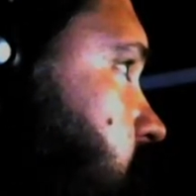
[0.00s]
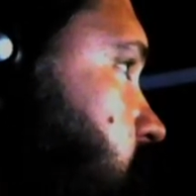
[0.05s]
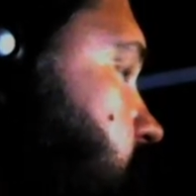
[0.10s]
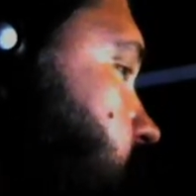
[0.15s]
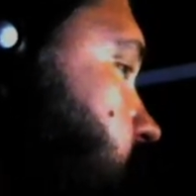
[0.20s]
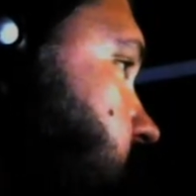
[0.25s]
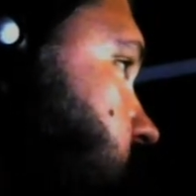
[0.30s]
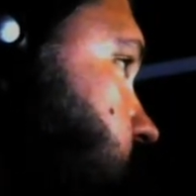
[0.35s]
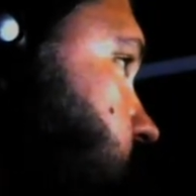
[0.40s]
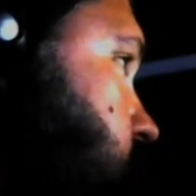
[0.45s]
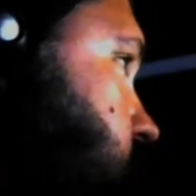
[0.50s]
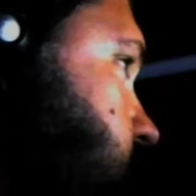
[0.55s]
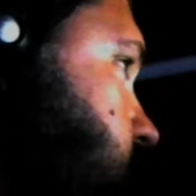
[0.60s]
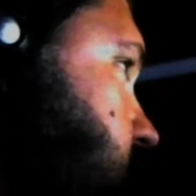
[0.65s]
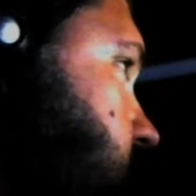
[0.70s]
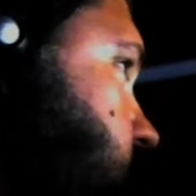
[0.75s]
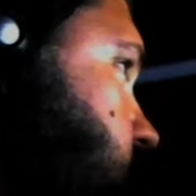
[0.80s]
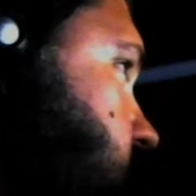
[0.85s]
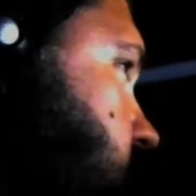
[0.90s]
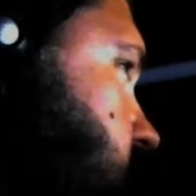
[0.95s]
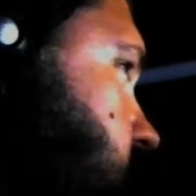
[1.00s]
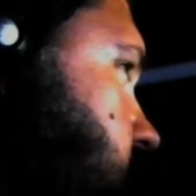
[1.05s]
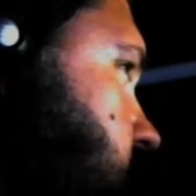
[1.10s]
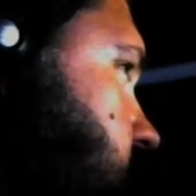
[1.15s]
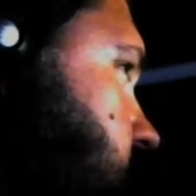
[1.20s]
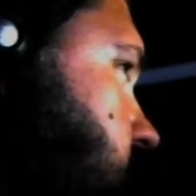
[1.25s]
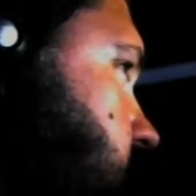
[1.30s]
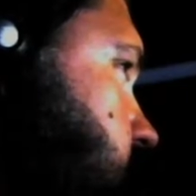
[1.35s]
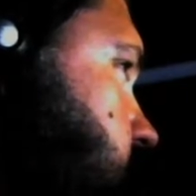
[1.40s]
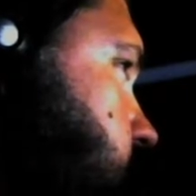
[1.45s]
This was posted on
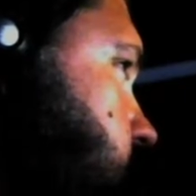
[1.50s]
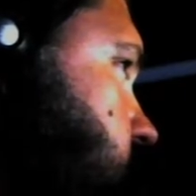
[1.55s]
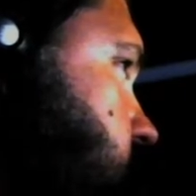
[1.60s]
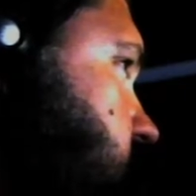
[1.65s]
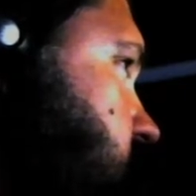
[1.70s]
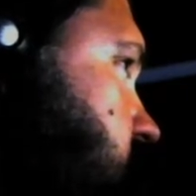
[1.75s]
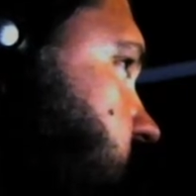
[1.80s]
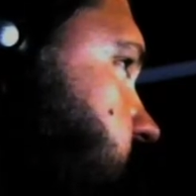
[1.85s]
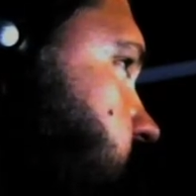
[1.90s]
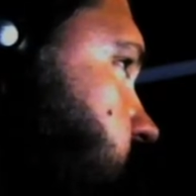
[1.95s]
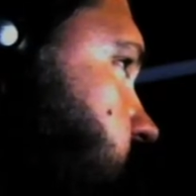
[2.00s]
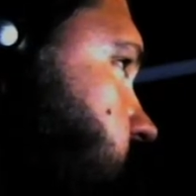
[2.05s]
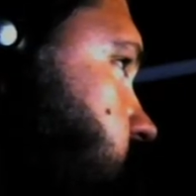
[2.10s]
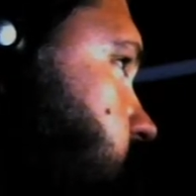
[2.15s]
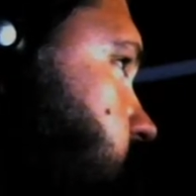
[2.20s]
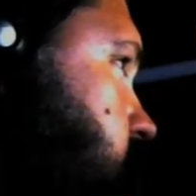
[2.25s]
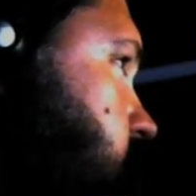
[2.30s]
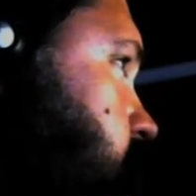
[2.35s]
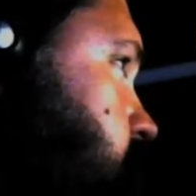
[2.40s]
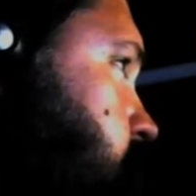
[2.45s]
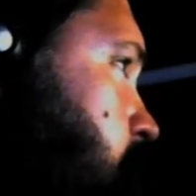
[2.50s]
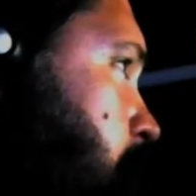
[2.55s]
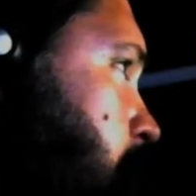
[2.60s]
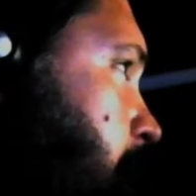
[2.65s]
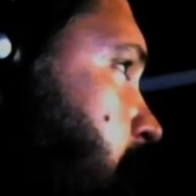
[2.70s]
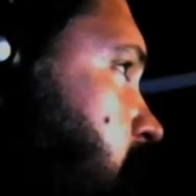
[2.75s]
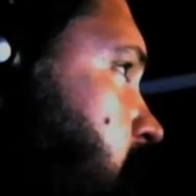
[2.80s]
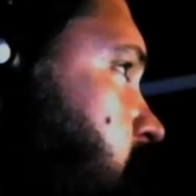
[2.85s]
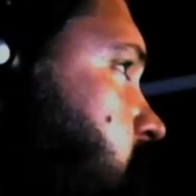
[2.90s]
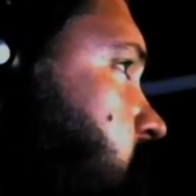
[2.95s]
the 14th of October,
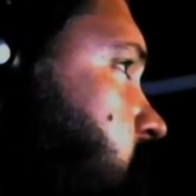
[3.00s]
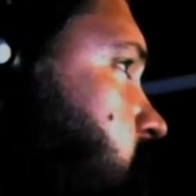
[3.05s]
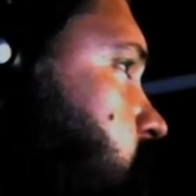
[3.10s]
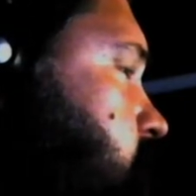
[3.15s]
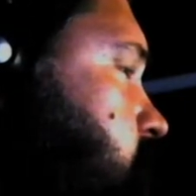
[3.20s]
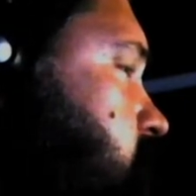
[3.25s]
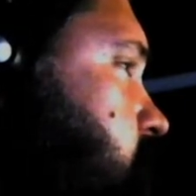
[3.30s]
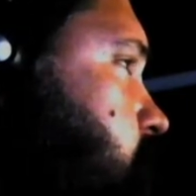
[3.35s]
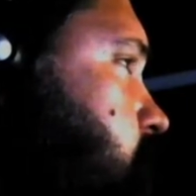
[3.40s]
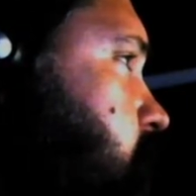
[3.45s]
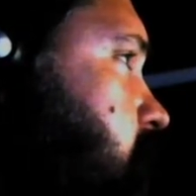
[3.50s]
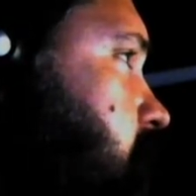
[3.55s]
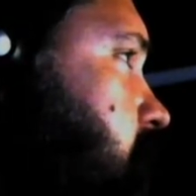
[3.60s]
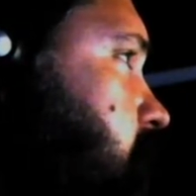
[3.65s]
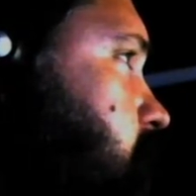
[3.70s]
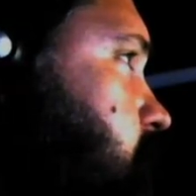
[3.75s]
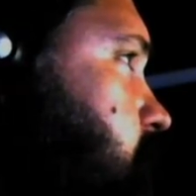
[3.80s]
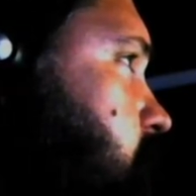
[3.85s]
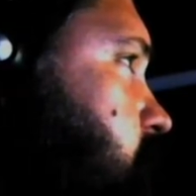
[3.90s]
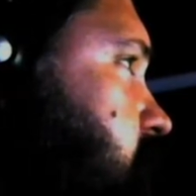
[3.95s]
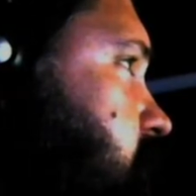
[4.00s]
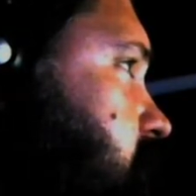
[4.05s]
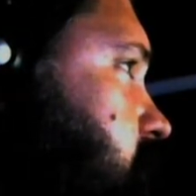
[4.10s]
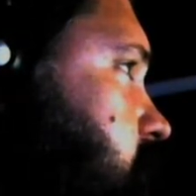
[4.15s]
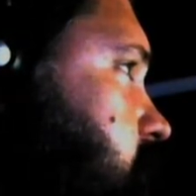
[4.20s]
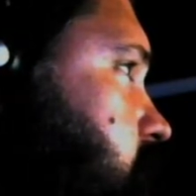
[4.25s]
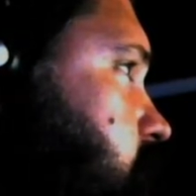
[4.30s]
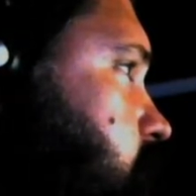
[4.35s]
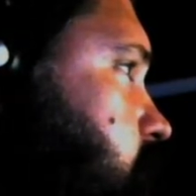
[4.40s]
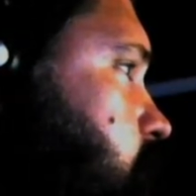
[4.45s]
written by Mohit
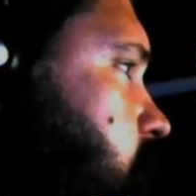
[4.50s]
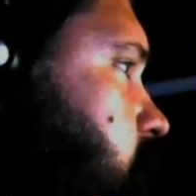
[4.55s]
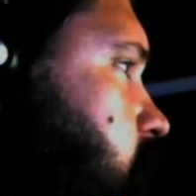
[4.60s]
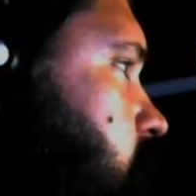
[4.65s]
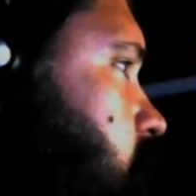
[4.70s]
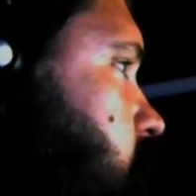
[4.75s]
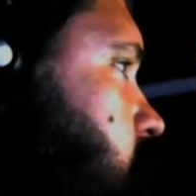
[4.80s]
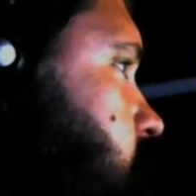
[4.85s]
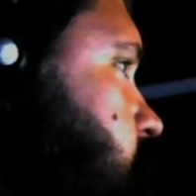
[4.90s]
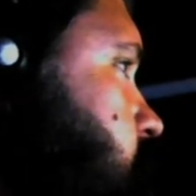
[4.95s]
Kumar.